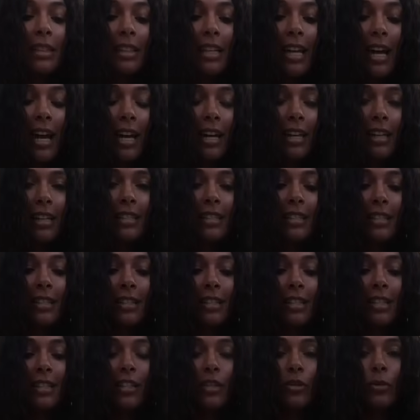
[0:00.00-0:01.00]
yeah,
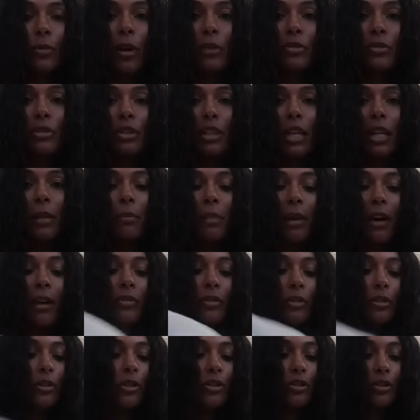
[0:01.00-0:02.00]
it's in rough shape
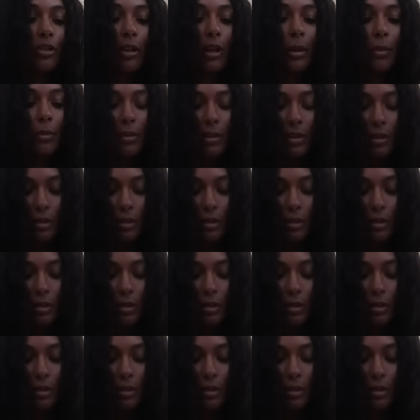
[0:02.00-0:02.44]
after the trip.